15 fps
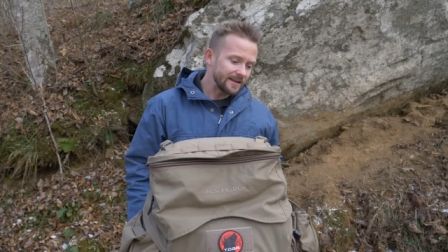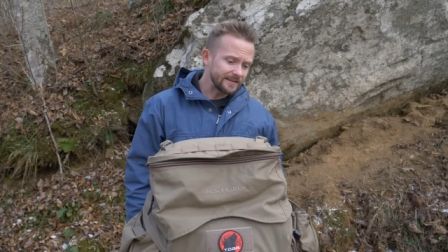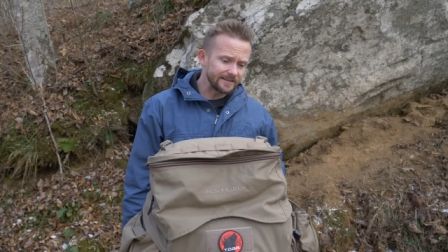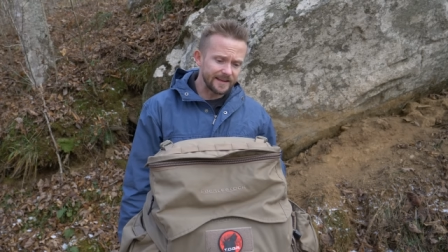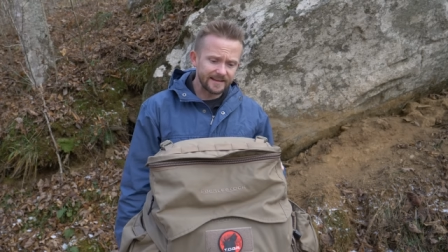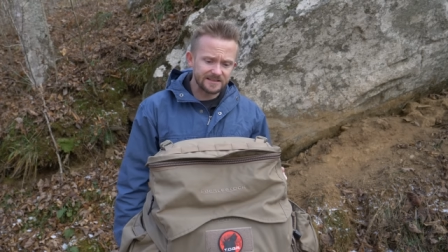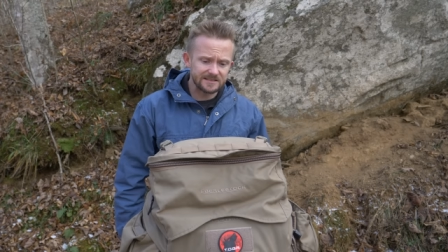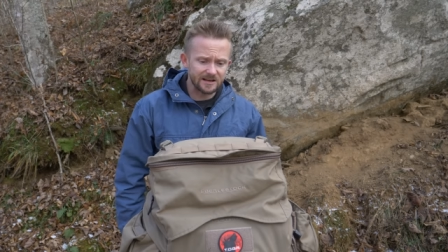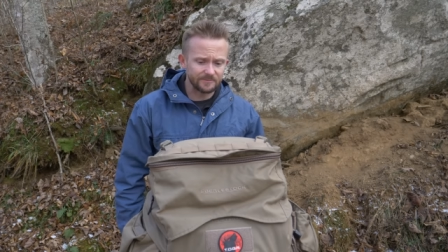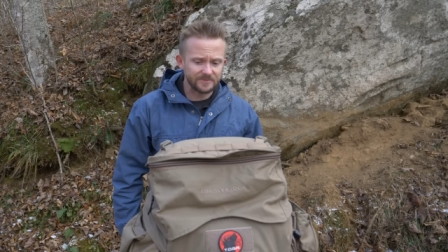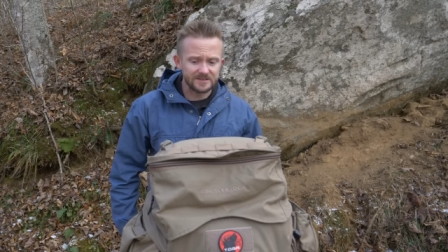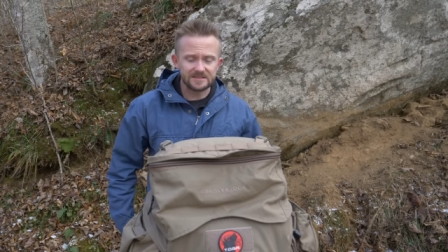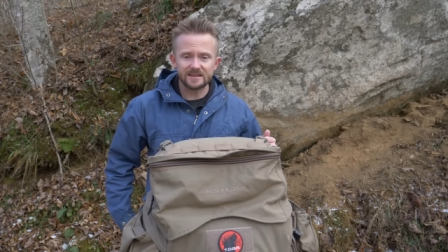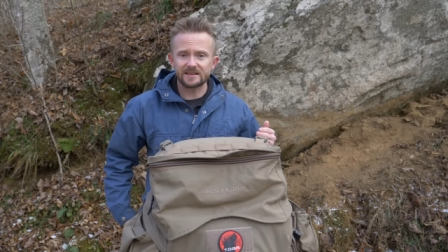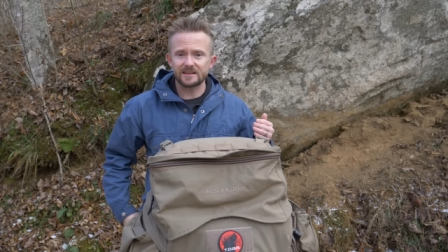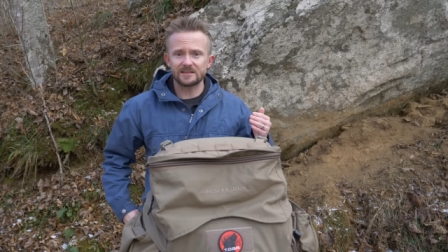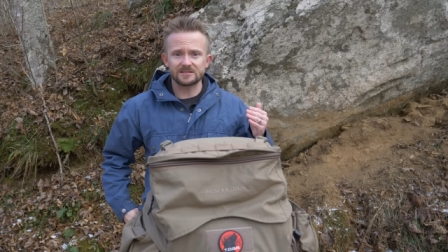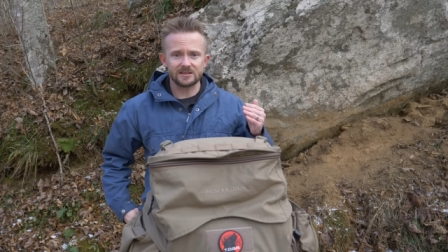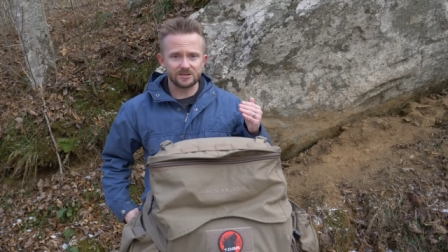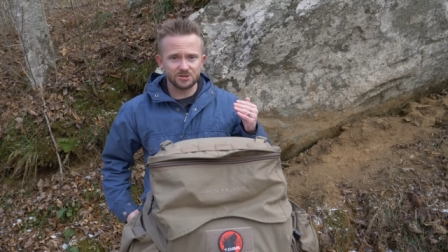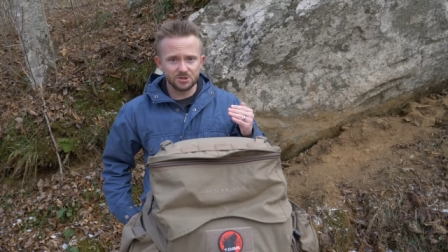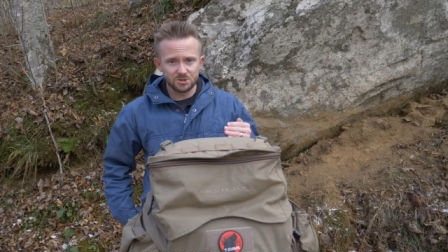Next up, this thing
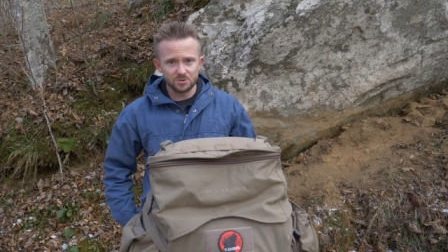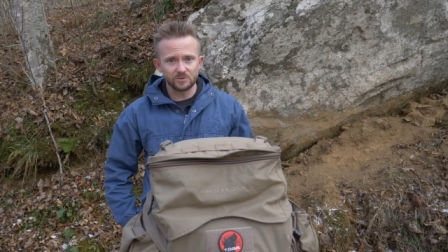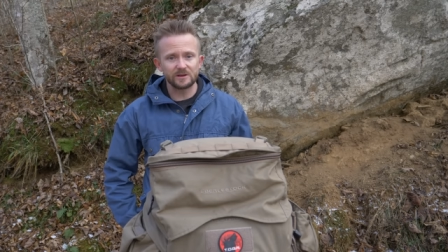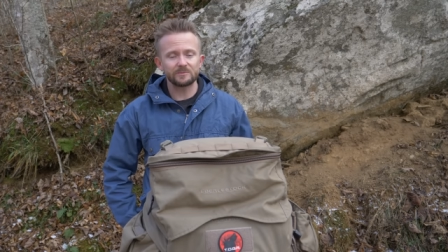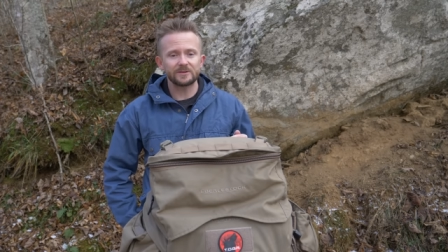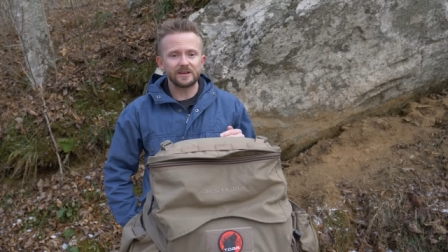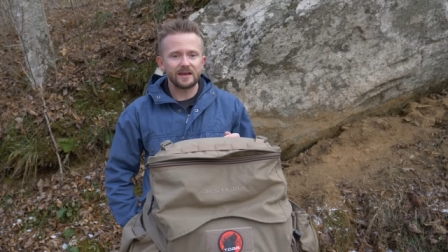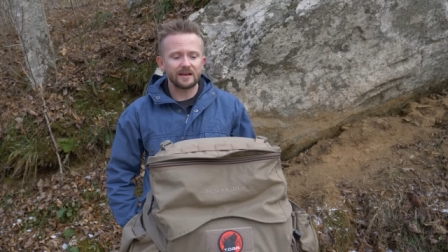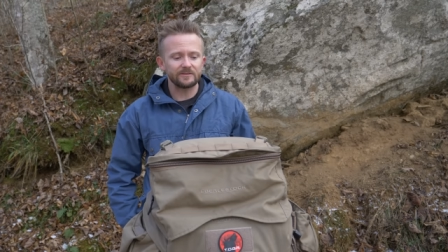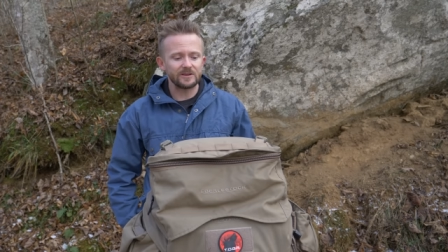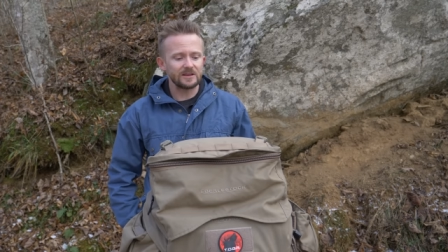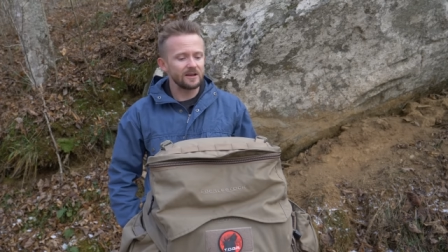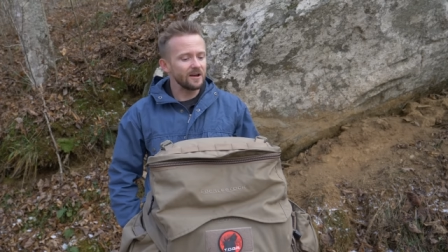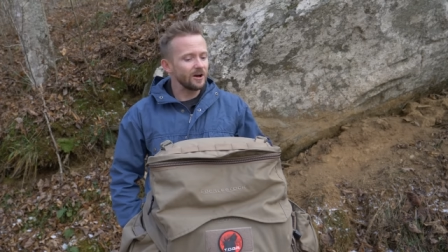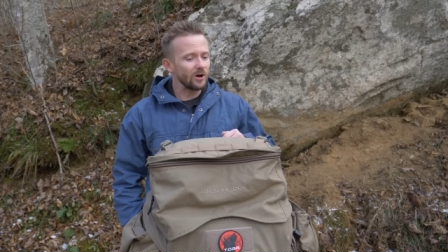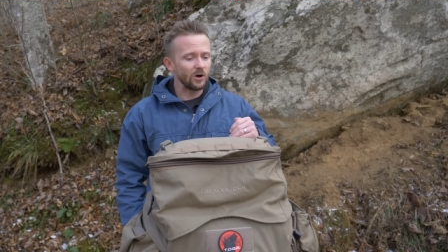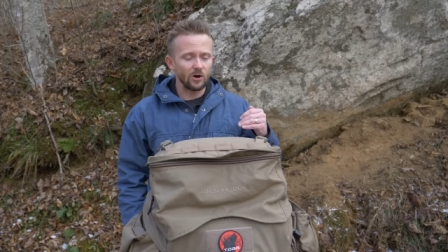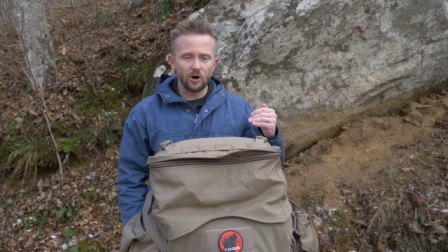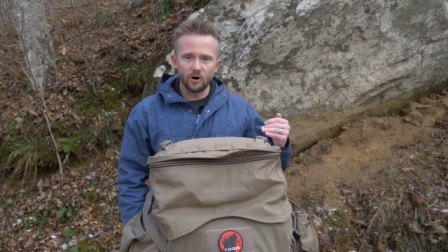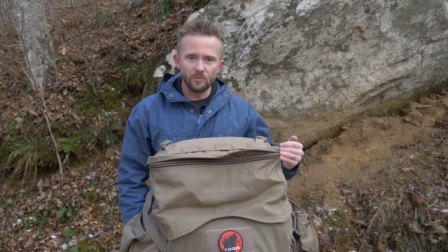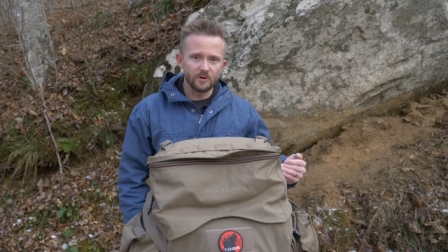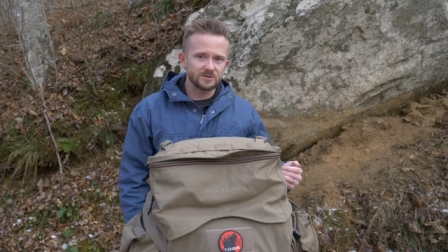is extremely heavy,
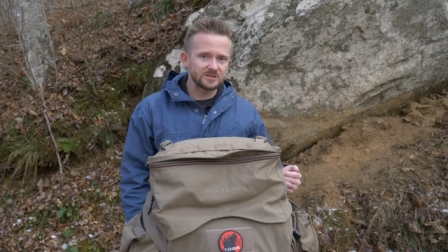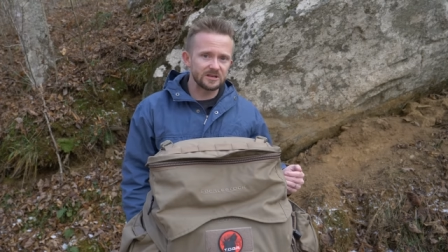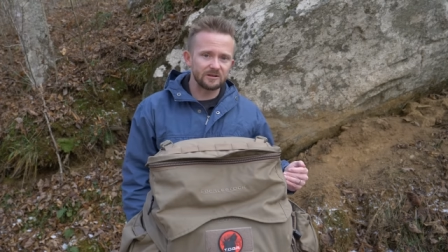almost